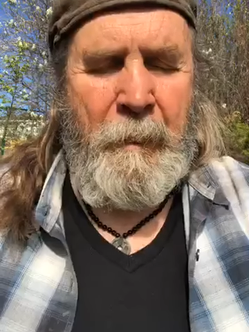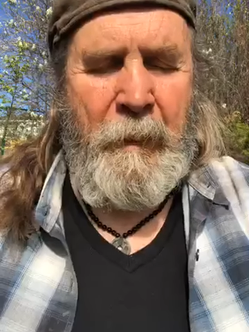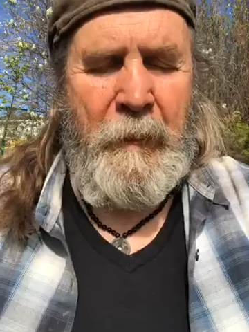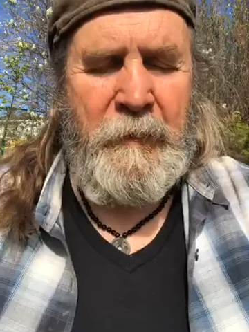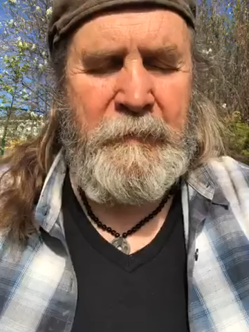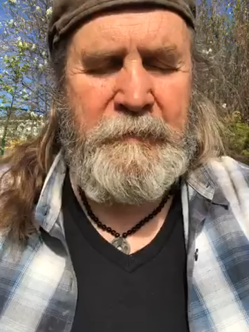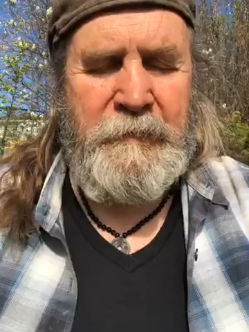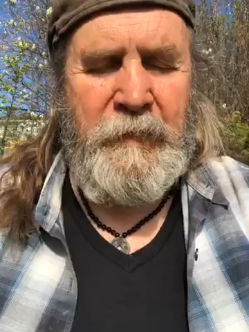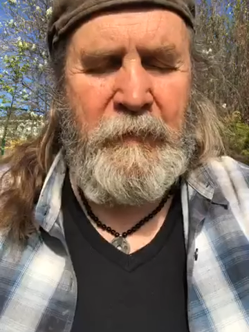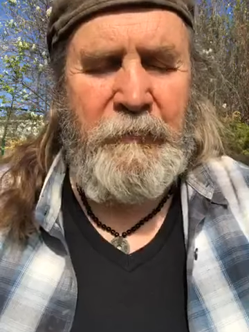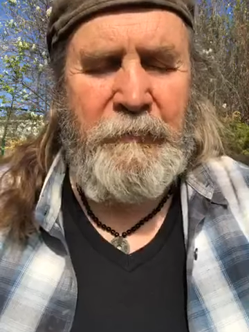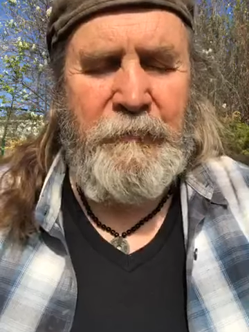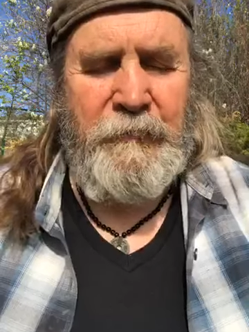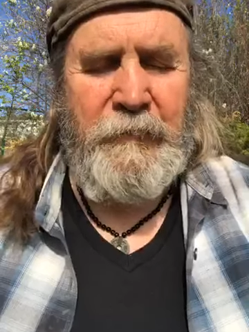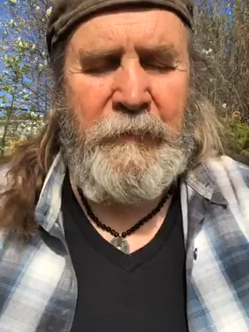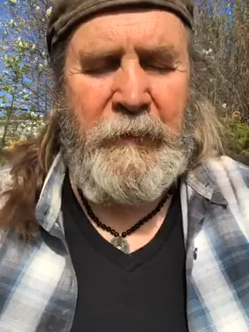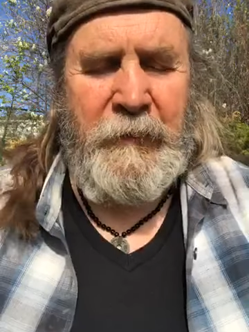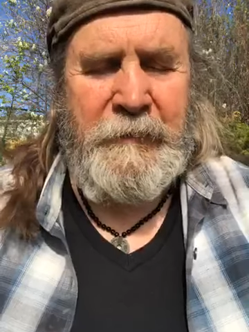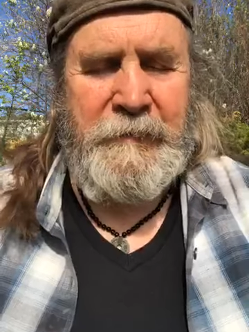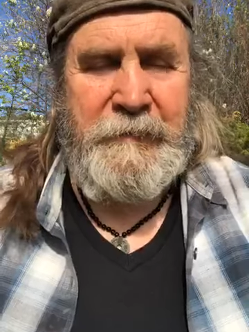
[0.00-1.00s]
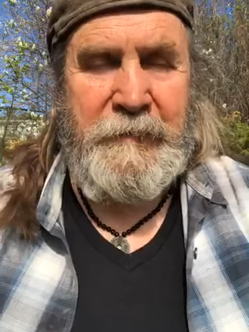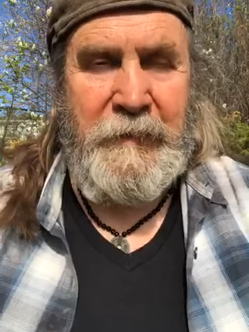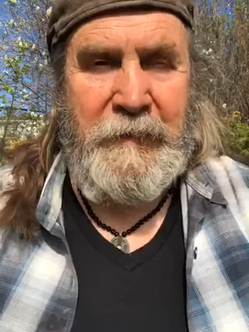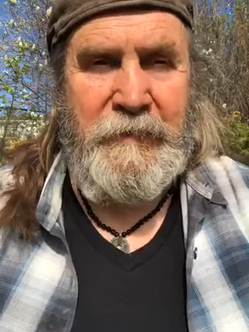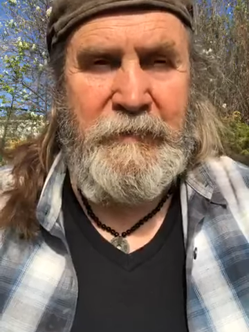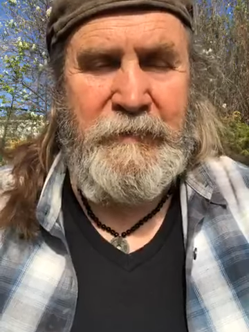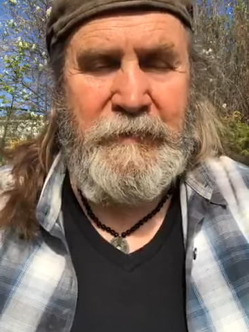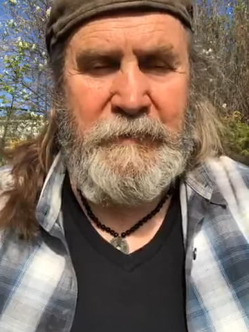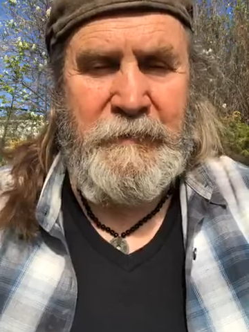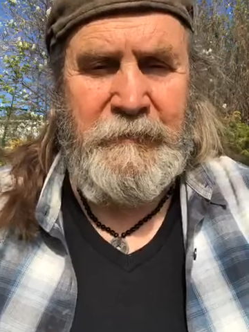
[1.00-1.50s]

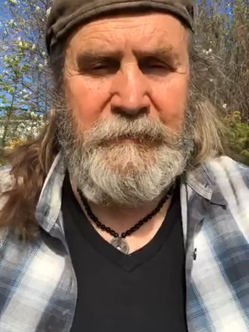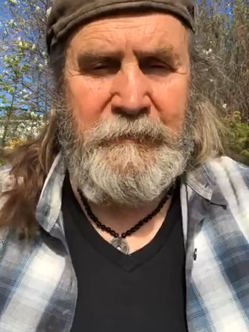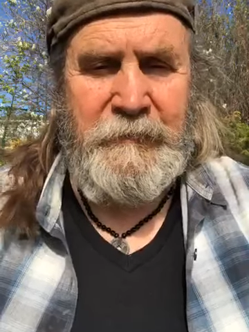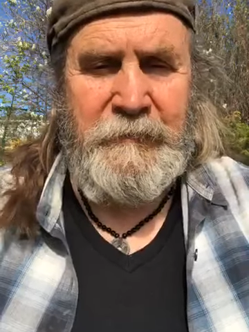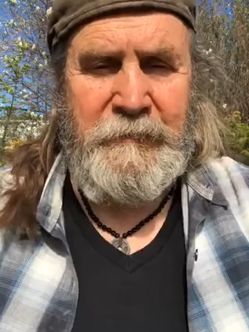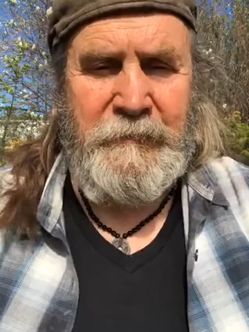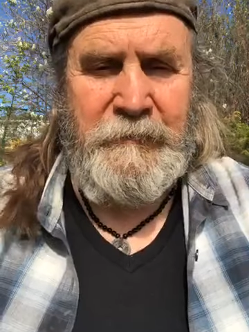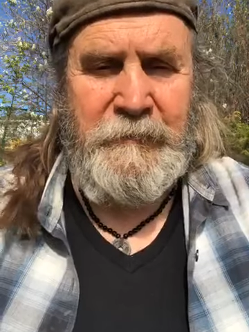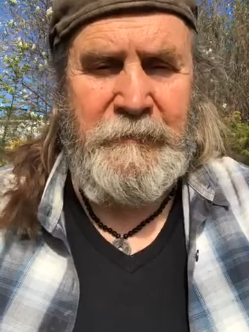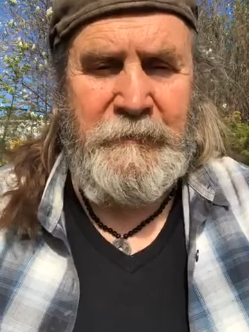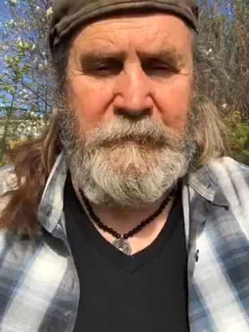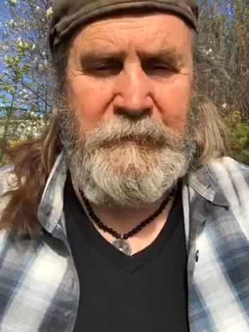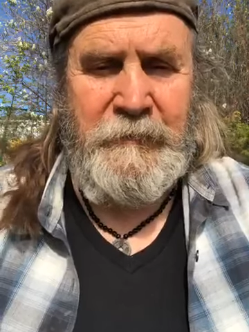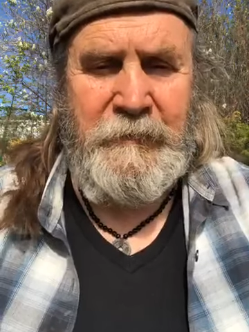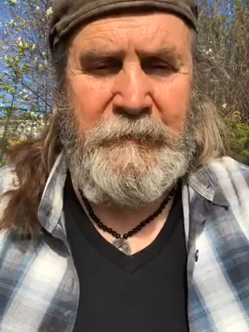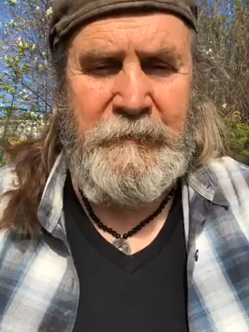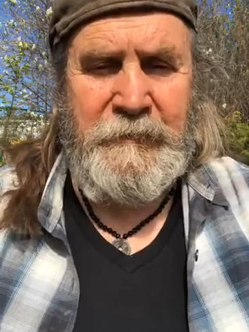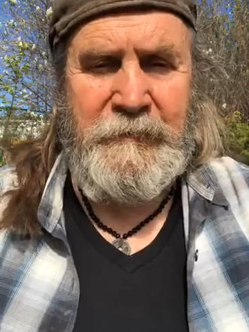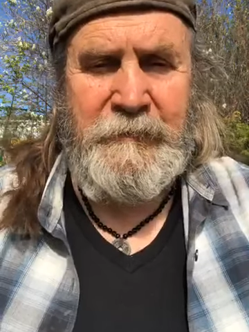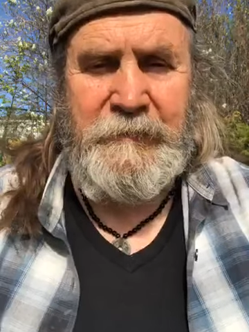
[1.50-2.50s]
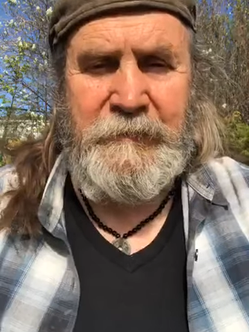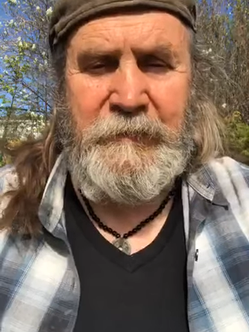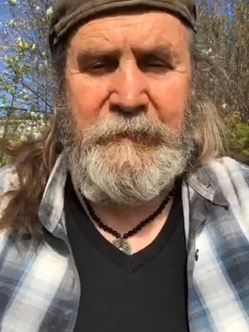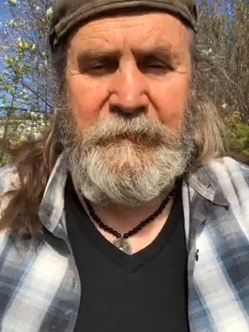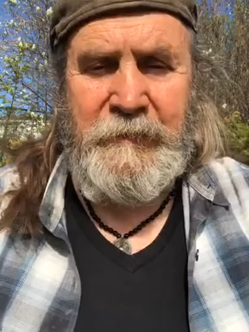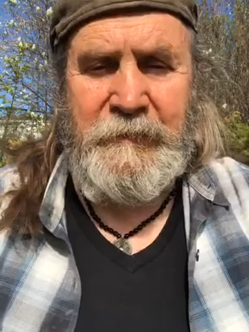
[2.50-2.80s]
self-realization is